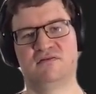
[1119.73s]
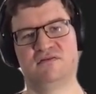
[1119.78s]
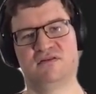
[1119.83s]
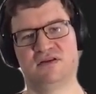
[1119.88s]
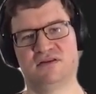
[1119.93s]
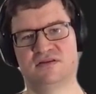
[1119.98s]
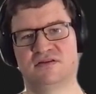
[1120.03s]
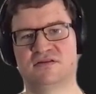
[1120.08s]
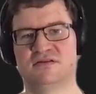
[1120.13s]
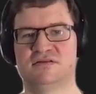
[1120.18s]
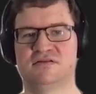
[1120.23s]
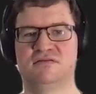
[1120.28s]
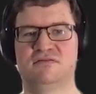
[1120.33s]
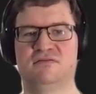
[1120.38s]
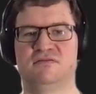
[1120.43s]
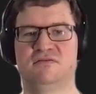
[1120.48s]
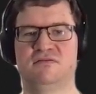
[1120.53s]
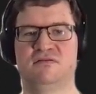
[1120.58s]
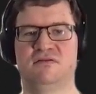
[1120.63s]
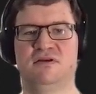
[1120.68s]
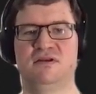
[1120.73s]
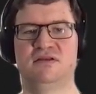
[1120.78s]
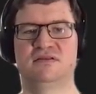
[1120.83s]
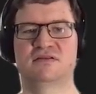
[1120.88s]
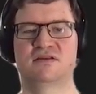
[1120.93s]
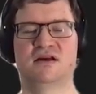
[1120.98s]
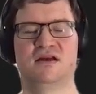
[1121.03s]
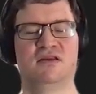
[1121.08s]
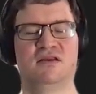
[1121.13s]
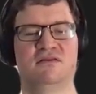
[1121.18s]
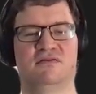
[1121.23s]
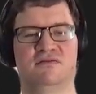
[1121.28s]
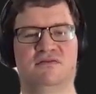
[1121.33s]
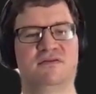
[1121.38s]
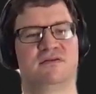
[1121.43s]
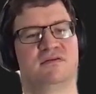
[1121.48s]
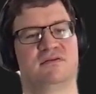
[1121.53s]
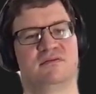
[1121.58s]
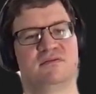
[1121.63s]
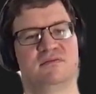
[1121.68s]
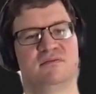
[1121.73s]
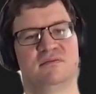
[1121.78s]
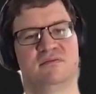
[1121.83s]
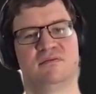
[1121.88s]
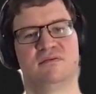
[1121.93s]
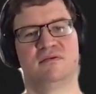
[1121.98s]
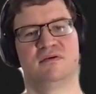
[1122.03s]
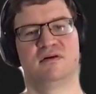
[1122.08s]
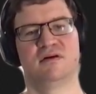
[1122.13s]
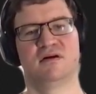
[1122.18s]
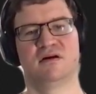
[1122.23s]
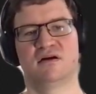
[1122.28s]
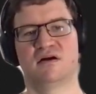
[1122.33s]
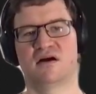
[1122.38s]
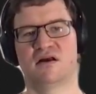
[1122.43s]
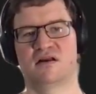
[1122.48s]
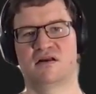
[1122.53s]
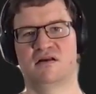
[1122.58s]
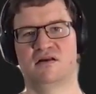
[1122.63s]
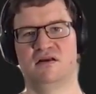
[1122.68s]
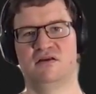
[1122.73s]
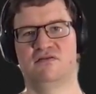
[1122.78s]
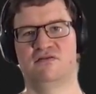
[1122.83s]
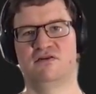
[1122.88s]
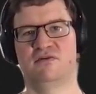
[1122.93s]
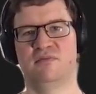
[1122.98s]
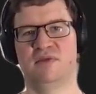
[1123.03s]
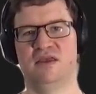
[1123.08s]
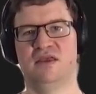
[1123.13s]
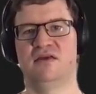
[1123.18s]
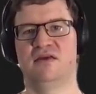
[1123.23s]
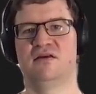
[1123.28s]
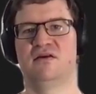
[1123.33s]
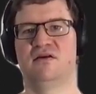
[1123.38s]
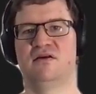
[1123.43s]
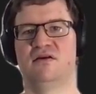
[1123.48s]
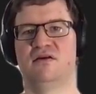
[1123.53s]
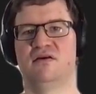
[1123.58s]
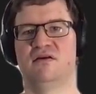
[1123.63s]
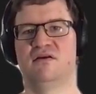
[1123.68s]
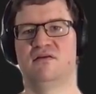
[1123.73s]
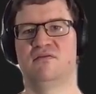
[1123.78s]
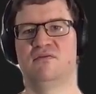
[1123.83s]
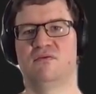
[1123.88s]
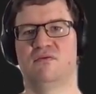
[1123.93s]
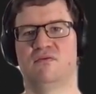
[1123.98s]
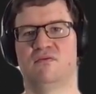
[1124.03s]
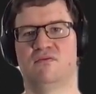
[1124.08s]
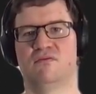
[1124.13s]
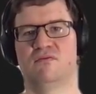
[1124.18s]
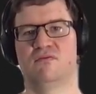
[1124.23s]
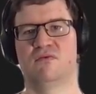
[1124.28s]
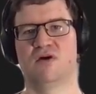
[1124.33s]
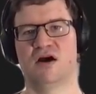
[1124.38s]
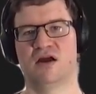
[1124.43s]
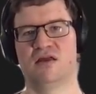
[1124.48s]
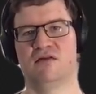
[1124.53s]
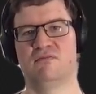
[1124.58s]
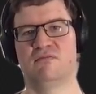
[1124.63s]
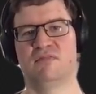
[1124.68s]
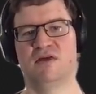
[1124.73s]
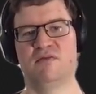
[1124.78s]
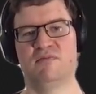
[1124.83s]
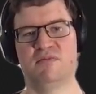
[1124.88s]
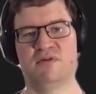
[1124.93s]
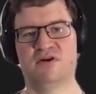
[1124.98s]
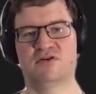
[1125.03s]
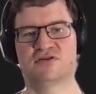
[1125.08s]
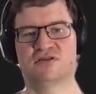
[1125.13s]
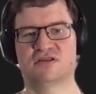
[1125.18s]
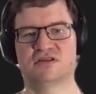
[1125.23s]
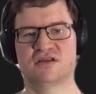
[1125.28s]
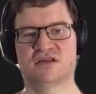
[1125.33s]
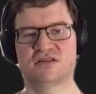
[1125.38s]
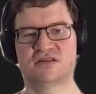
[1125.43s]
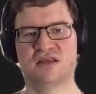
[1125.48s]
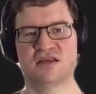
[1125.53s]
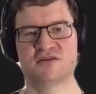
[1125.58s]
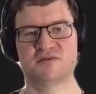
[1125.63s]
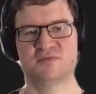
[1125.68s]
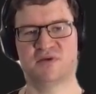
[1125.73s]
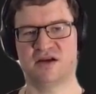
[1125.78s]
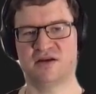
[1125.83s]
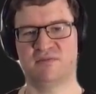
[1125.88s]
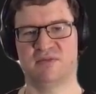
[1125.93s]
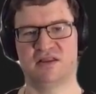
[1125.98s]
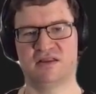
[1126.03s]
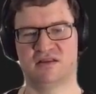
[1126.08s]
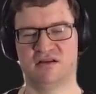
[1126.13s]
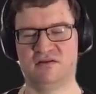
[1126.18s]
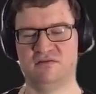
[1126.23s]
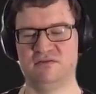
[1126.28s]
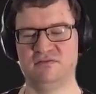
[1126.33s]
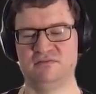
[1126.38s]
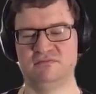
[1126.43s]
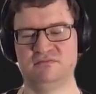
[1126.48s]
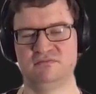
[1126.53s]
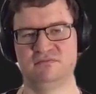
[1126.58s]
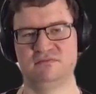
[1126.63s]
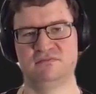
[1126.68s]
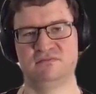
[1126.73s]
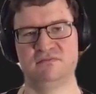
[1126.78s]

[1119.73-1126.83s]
which is kind of unclear for me why. Maybe because it's just experimental.